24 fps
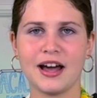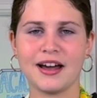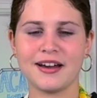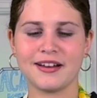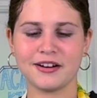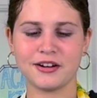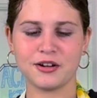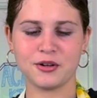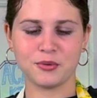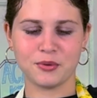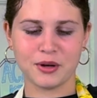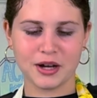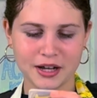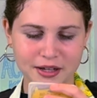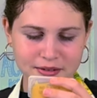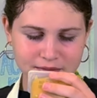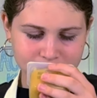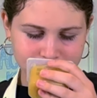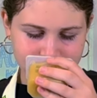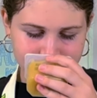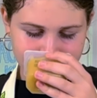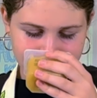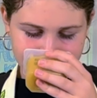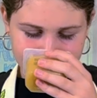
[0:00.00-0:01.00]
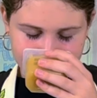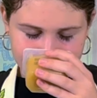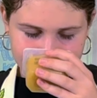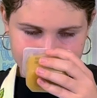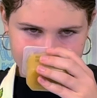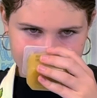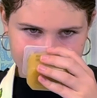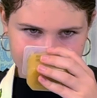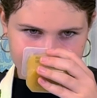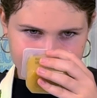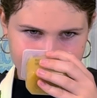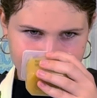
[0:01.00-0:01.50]
don't know why.
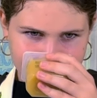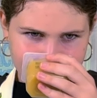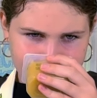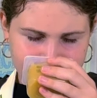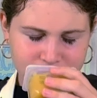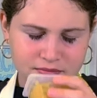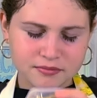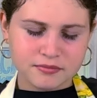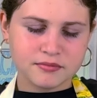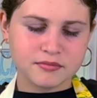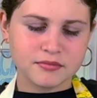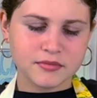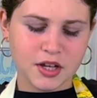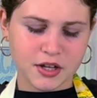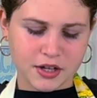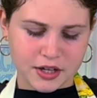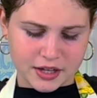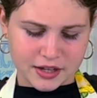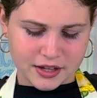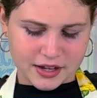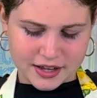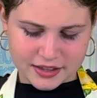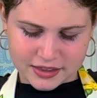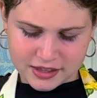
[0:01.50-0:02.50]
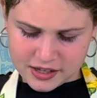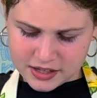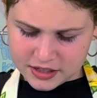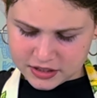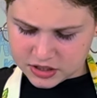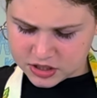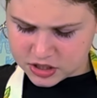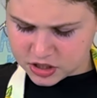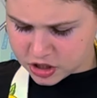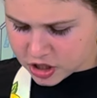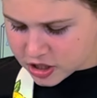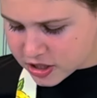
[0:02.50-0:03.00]
Okay, I think
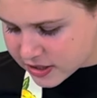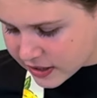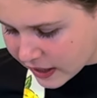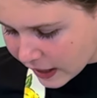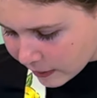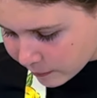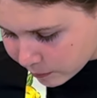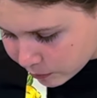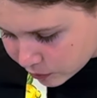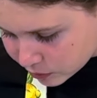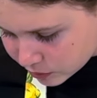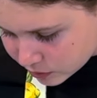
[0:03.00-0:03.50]
it's just apple.